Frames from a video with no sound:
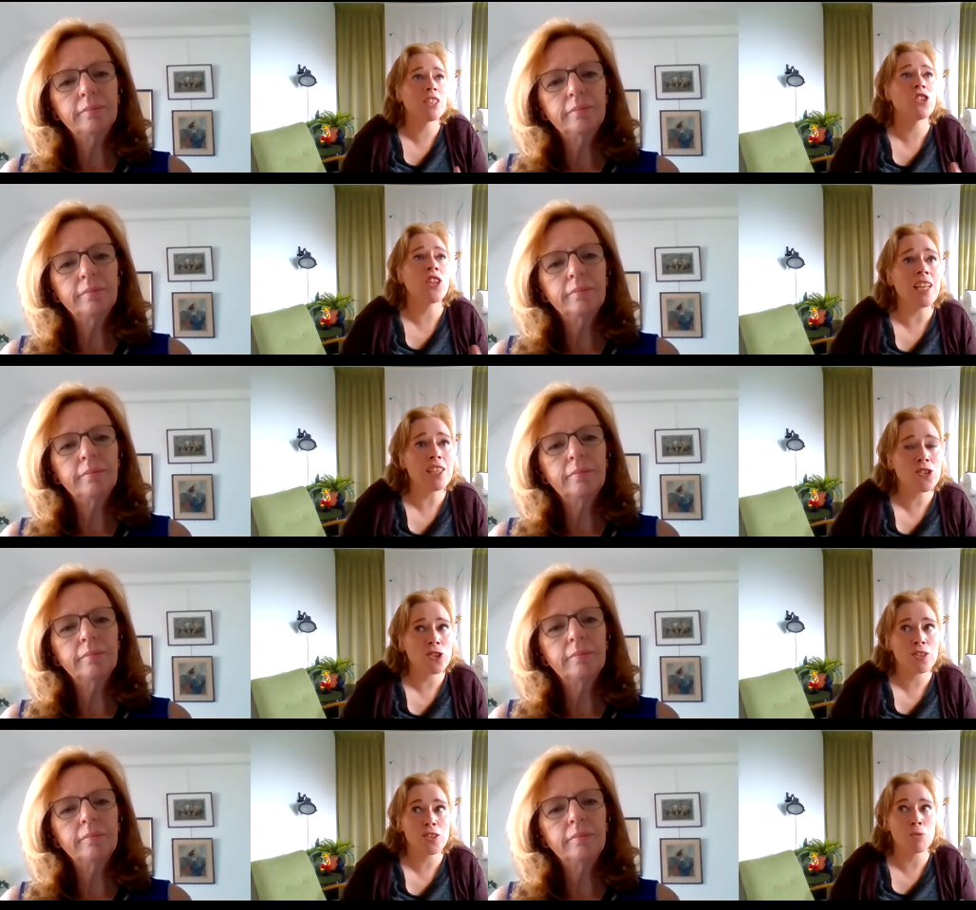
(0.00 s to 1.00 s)

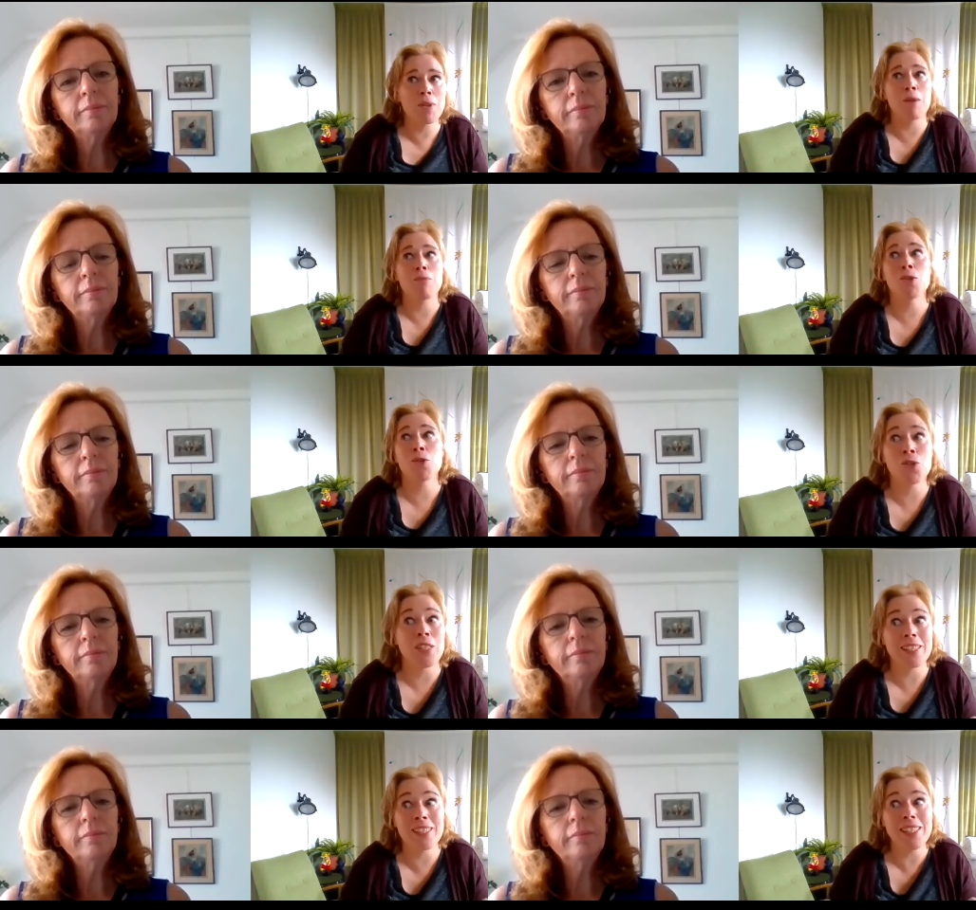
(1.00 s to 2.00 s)
Speaker 1: challenges and sometimes also
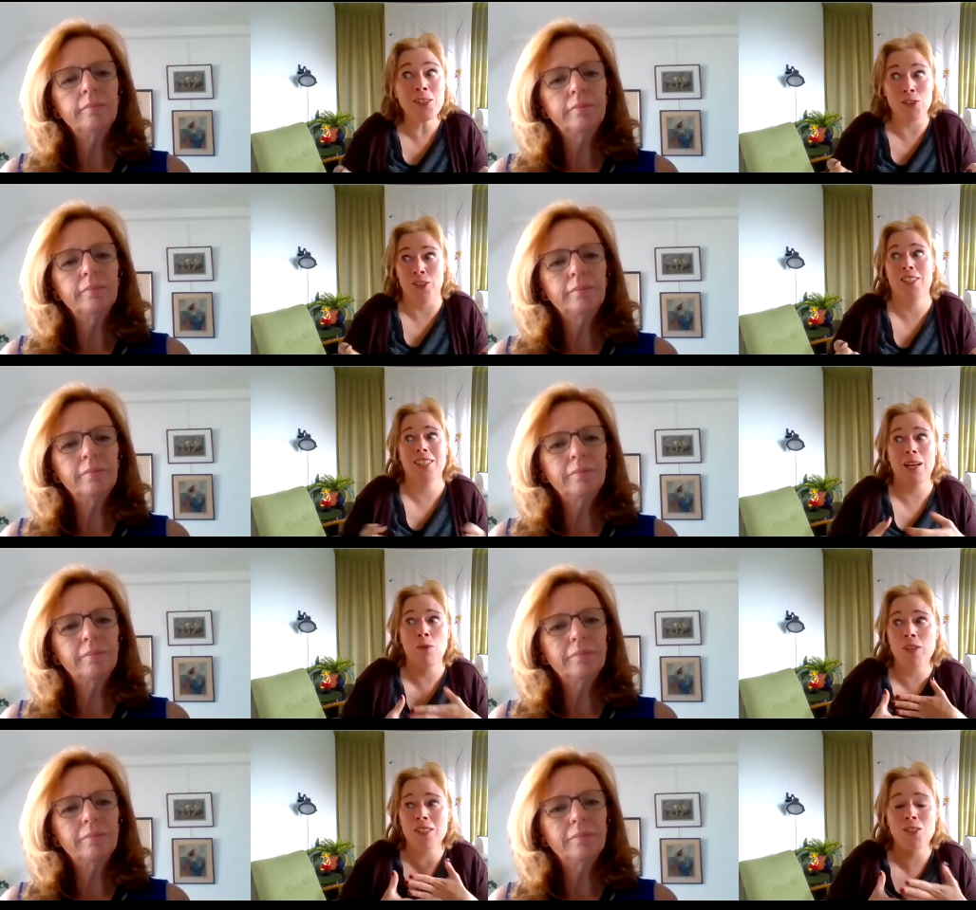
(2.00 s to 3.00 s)
their secrets,
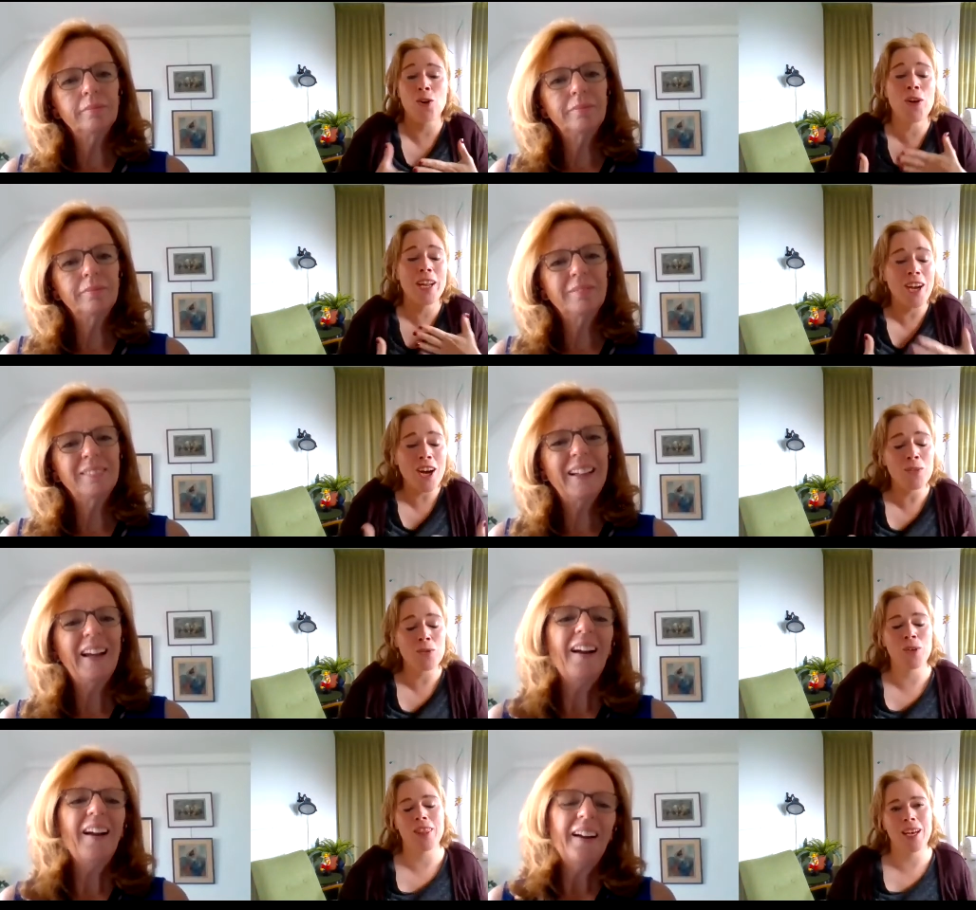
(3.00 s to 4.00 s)
like what's going on
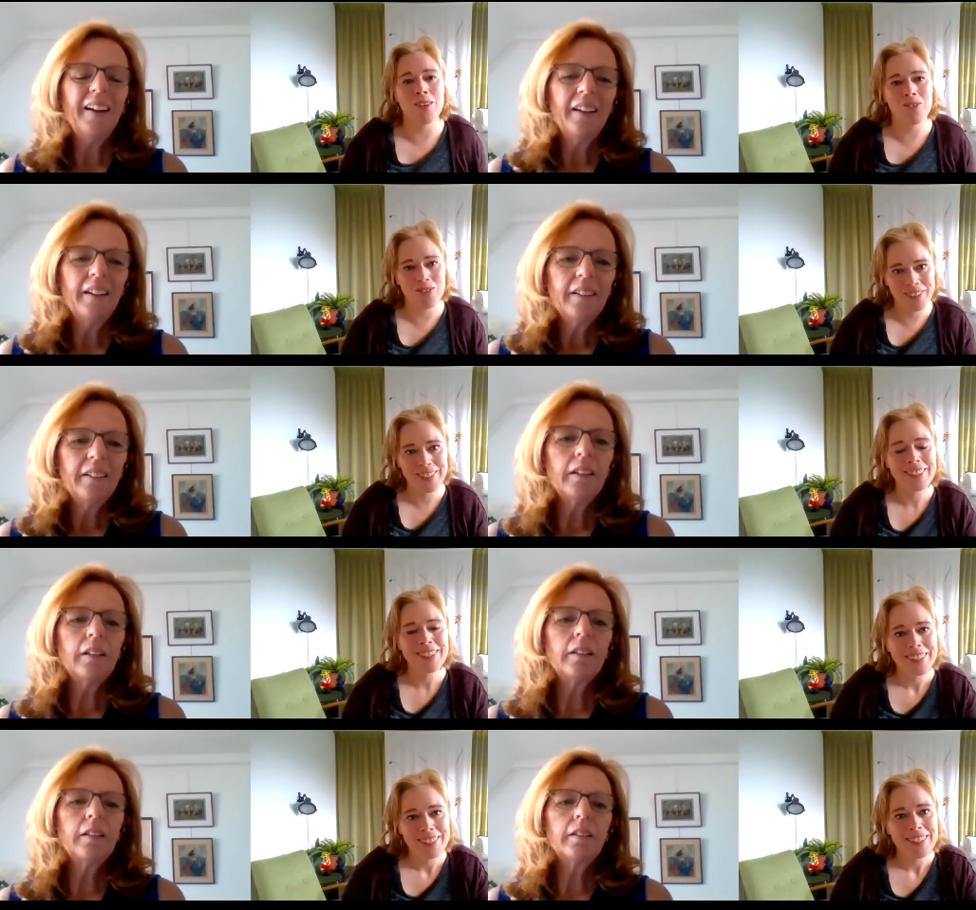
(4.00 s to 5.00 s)
with
Speaker 2: them.
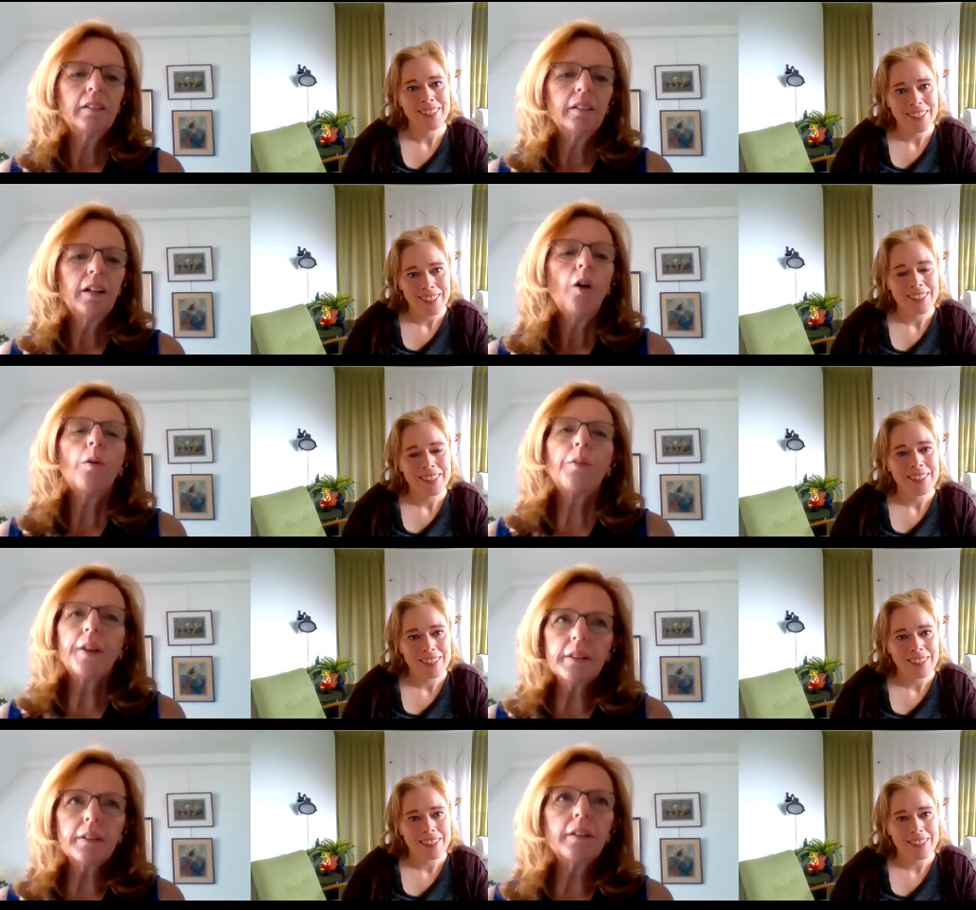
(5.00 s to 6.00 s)
Well, that's
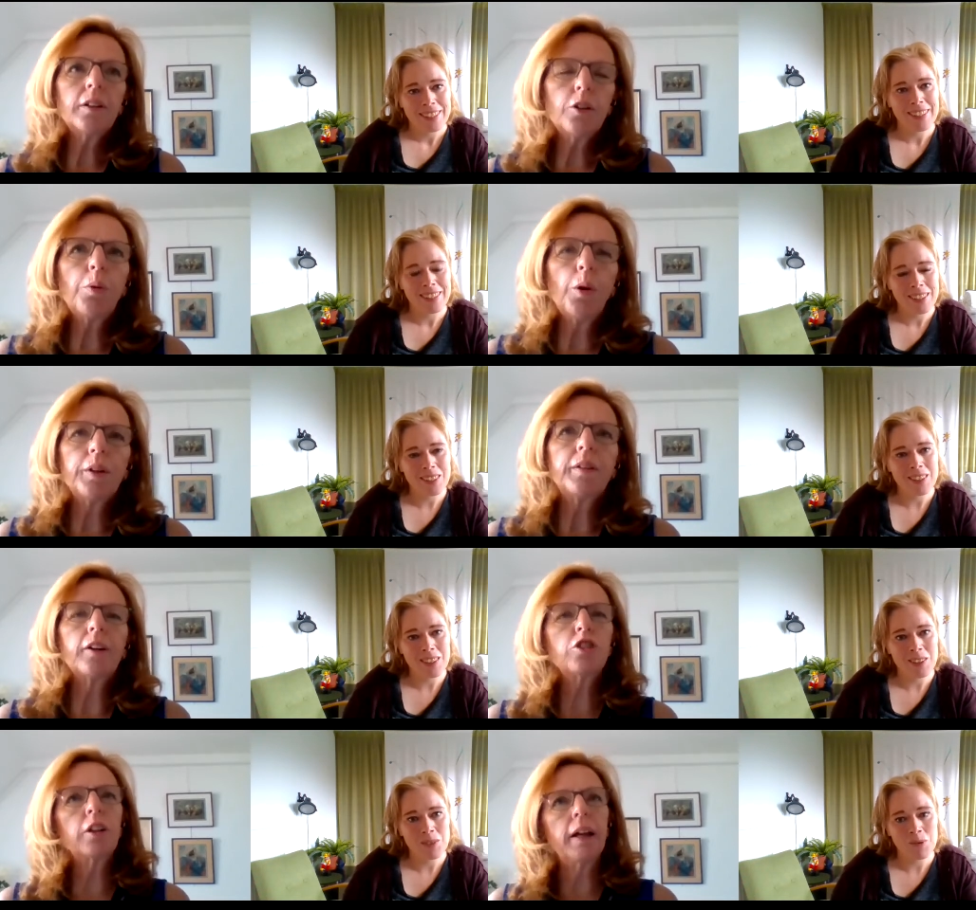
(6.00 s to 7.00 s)
a good point
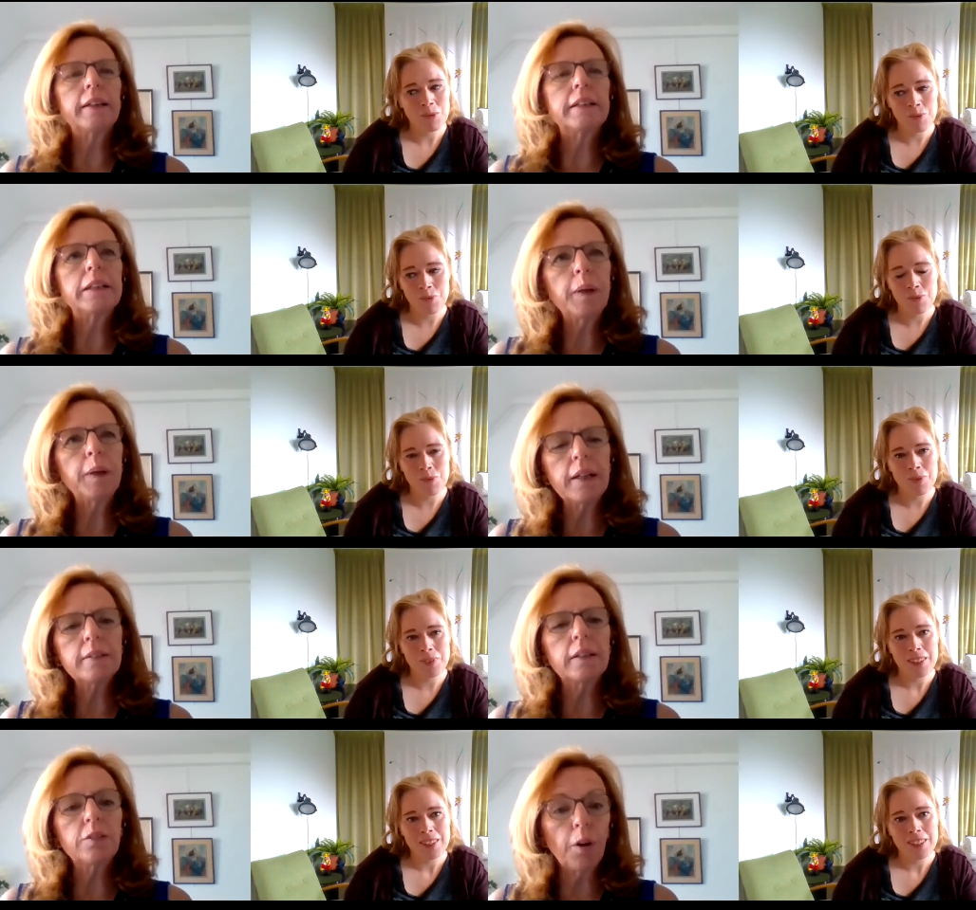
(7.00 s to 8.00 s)
actually, Nadine, because
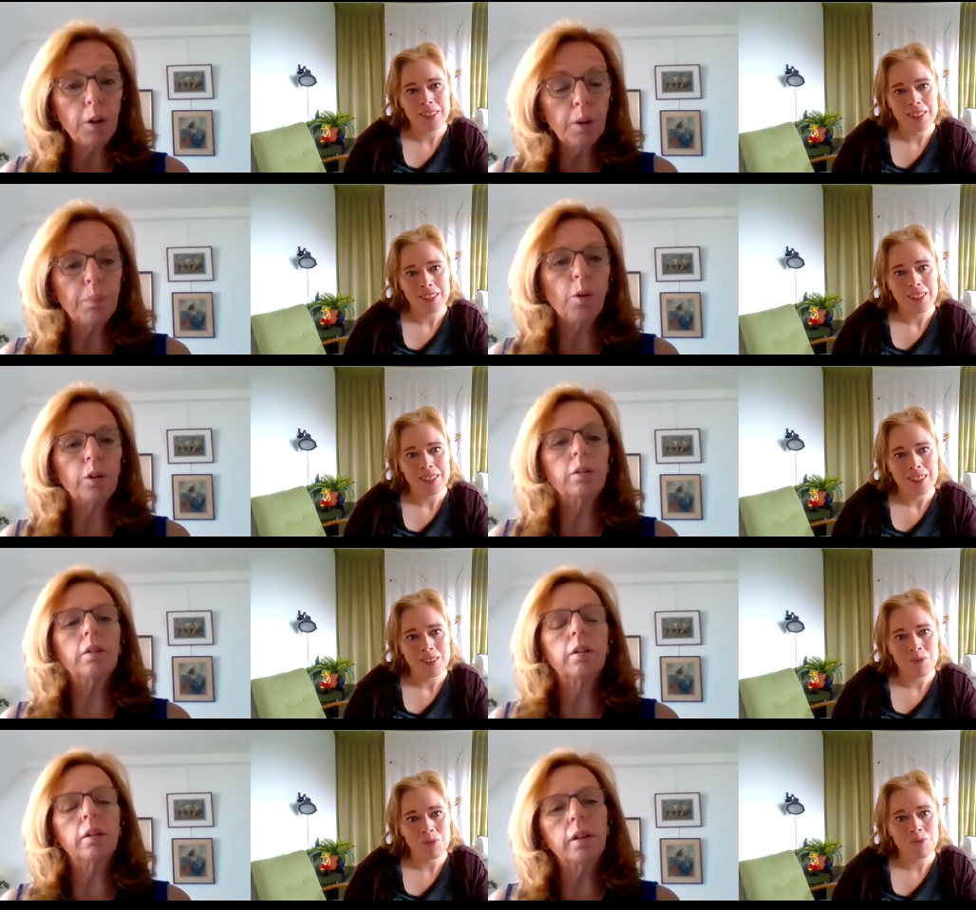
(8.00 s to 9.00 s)
it's very important
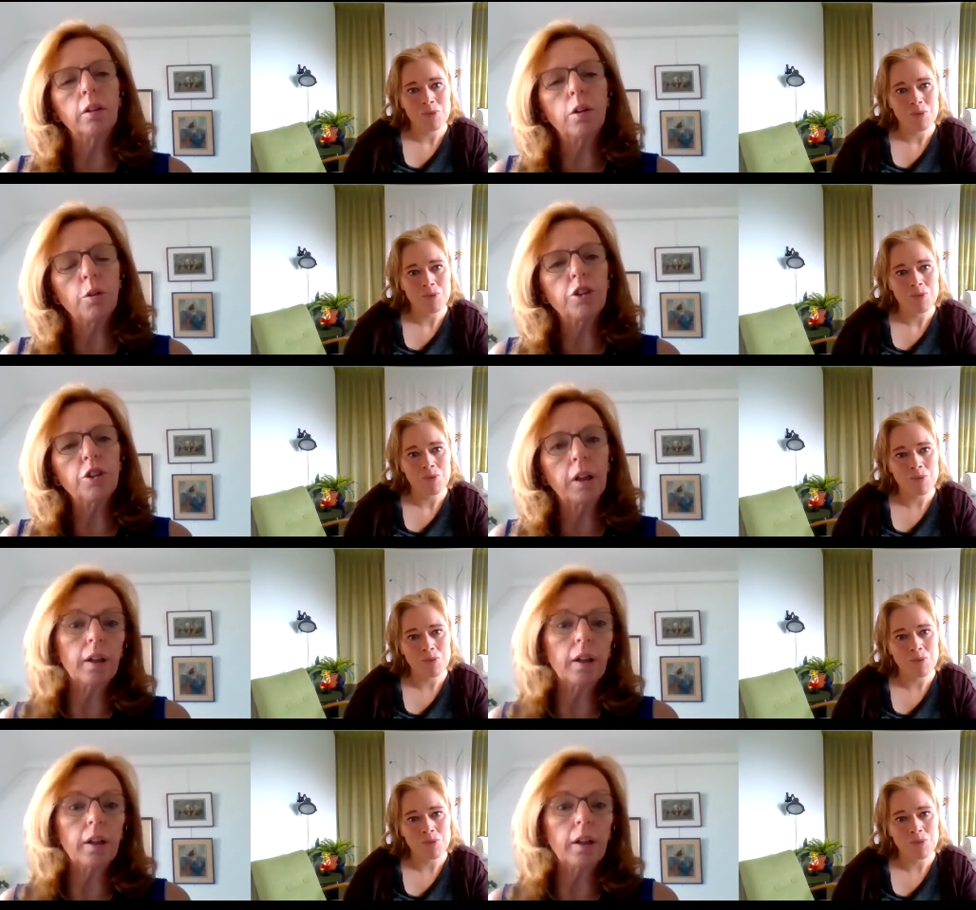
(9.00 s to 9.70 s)
in coaching and in